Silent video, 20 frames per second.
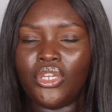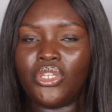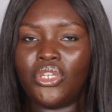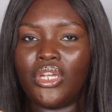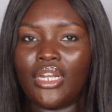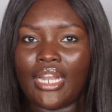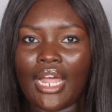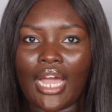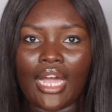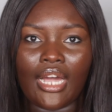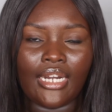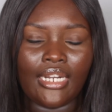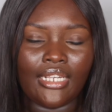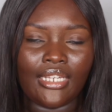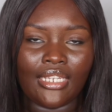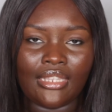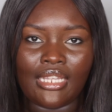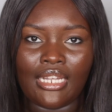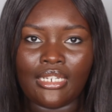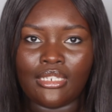You're not going to
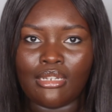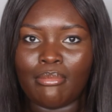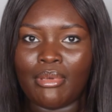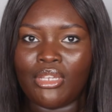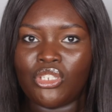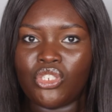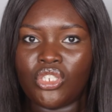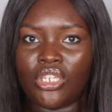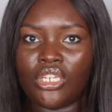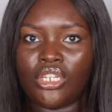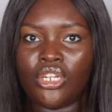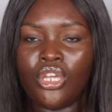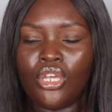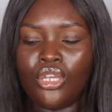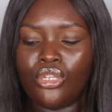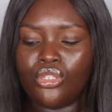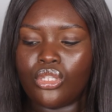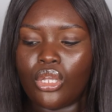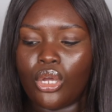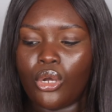get that dimension.
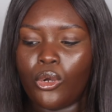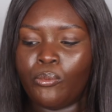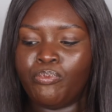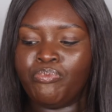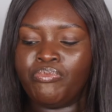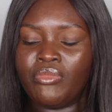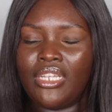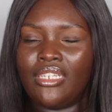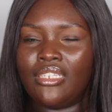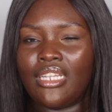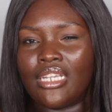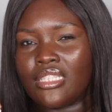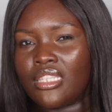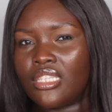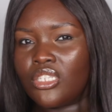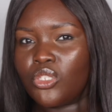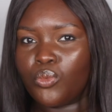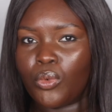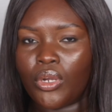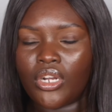So does
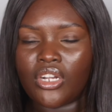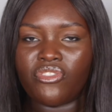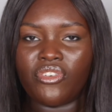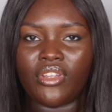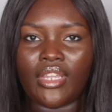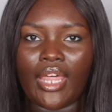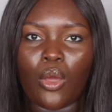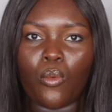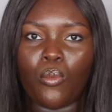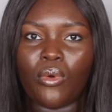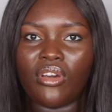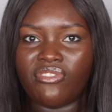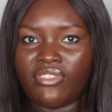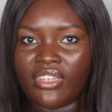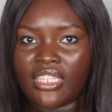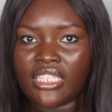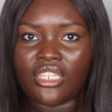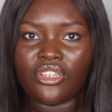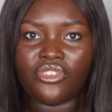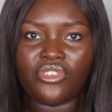this work for like what
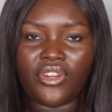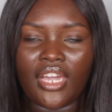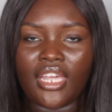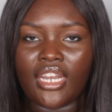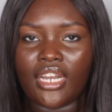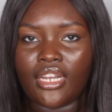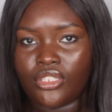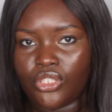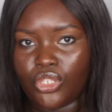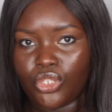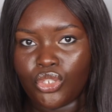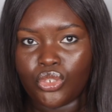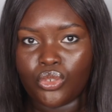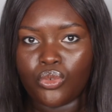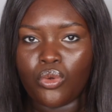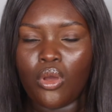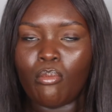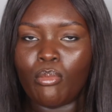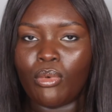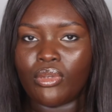Fenty created it to
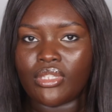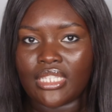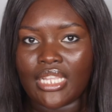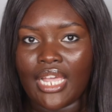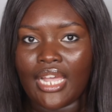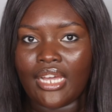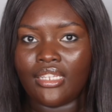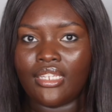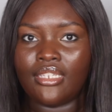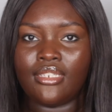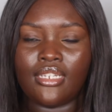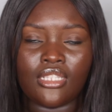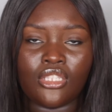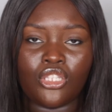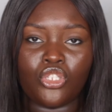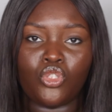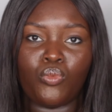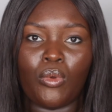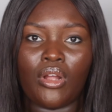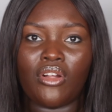do? Most likely. Does
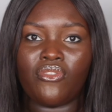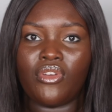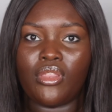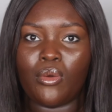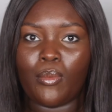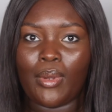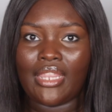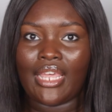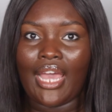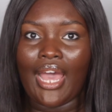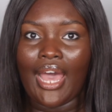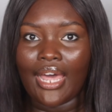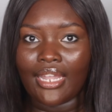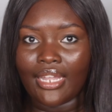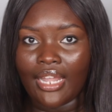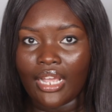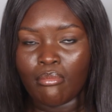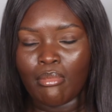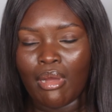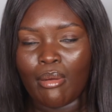this work for the way that I
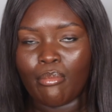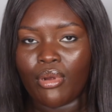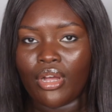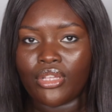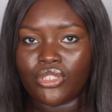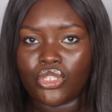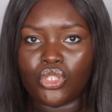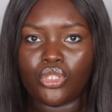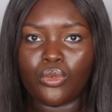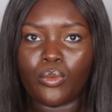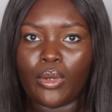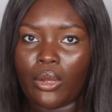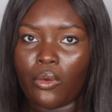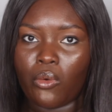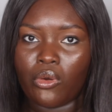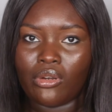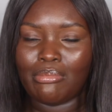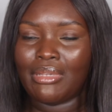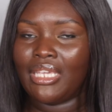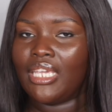like my bronzers to work
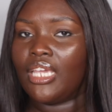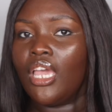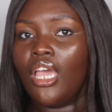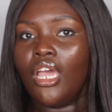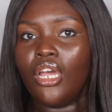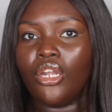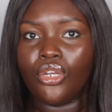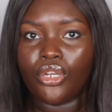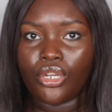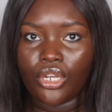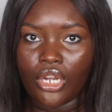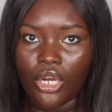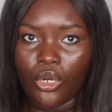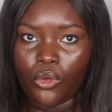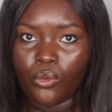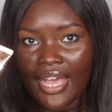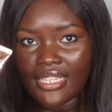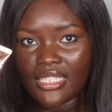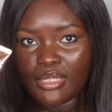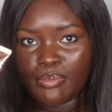on me? No.
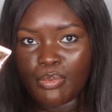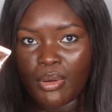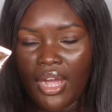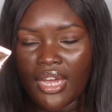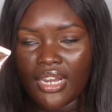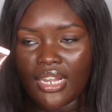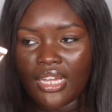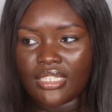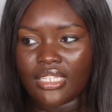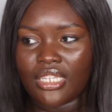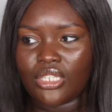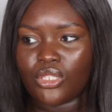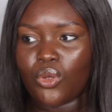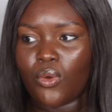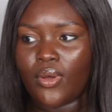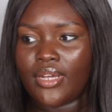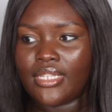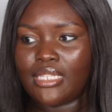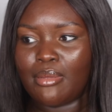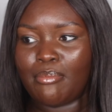Last product is
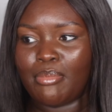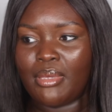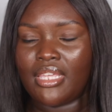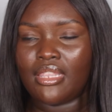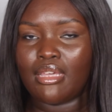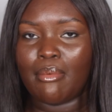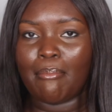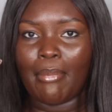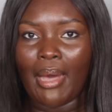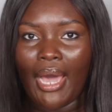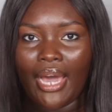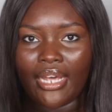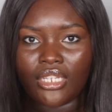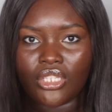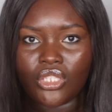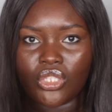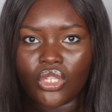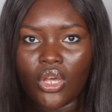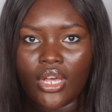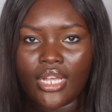going to be the body
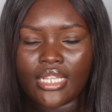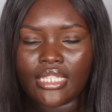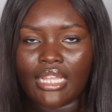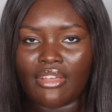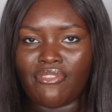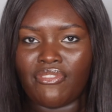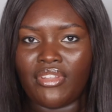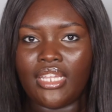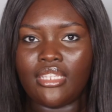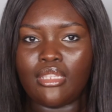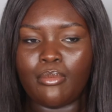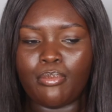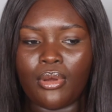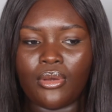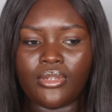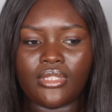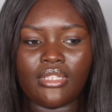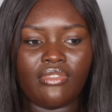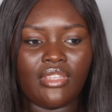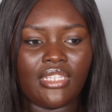sauce. I feel like the
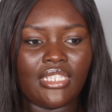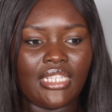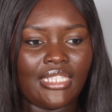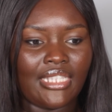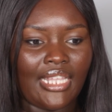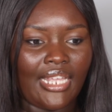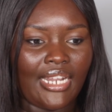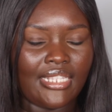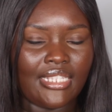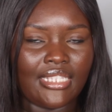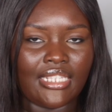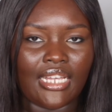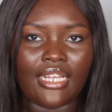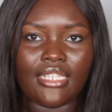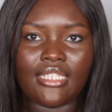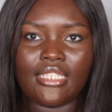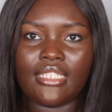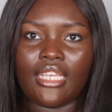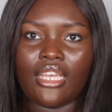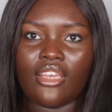pros of this is that it
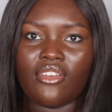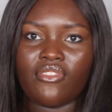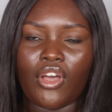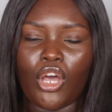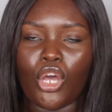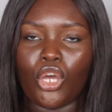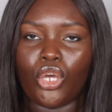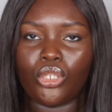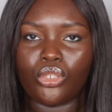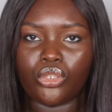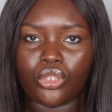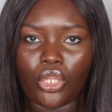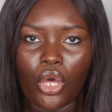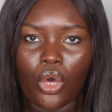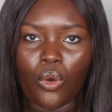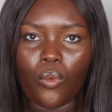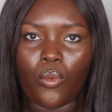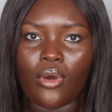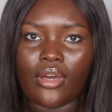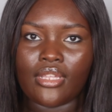does give a
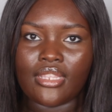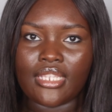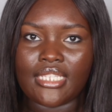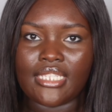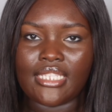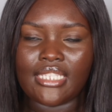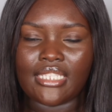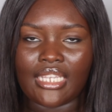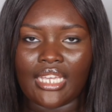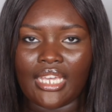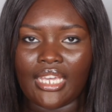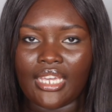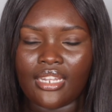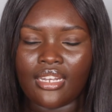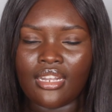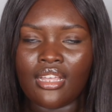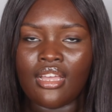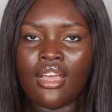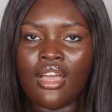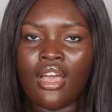glow on the
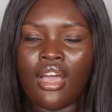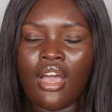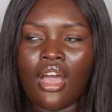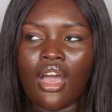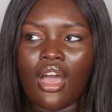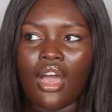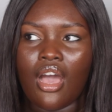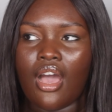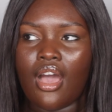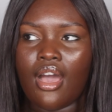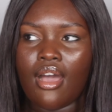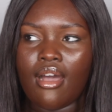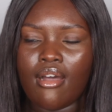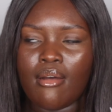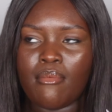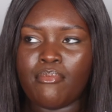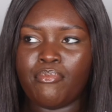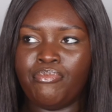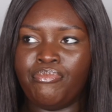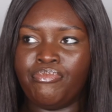skin.
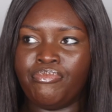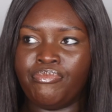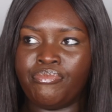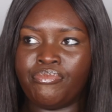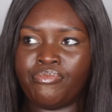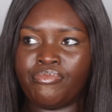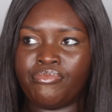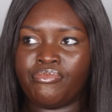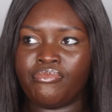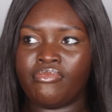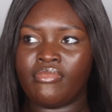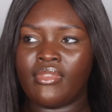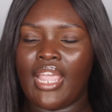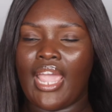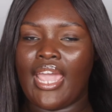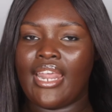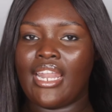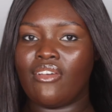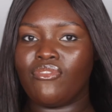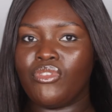
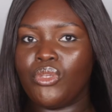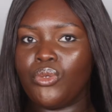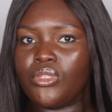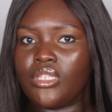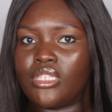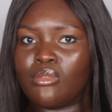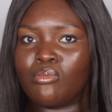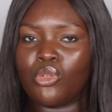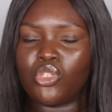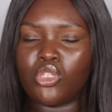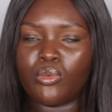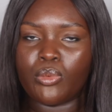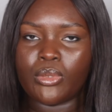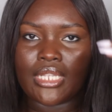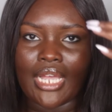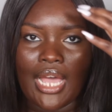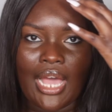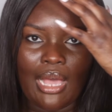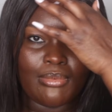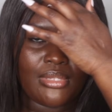And I've used this multiple
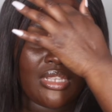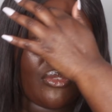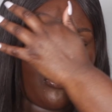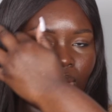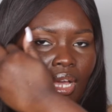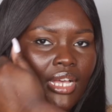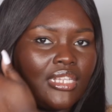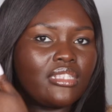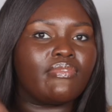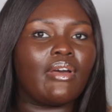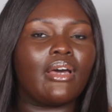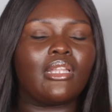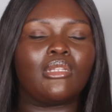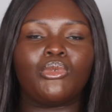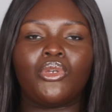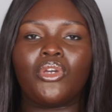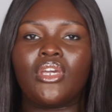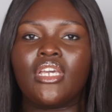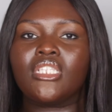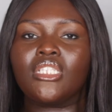times. If you guys follow
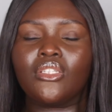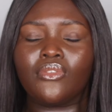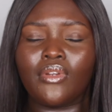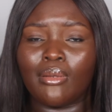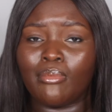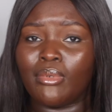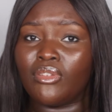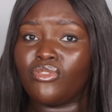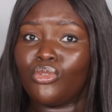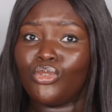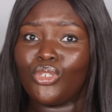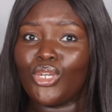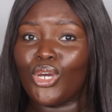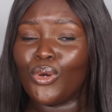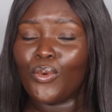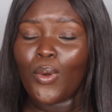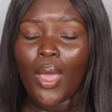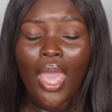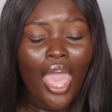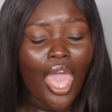me on Instagram, and if you
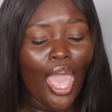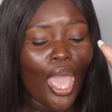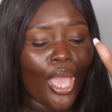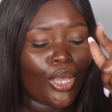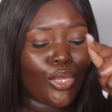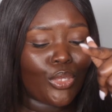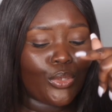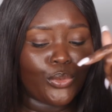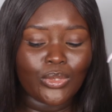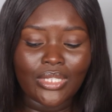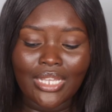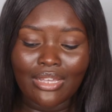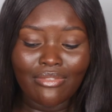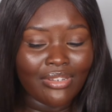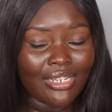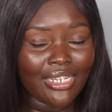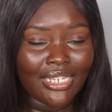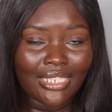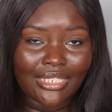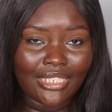don't, you
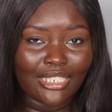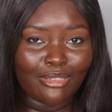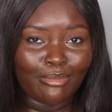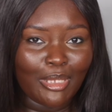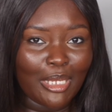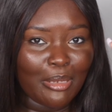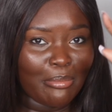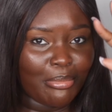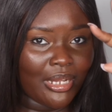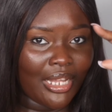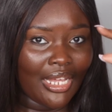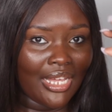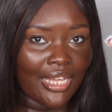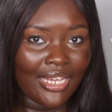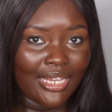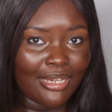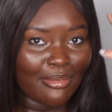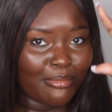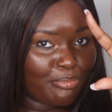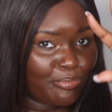definitely should be plug.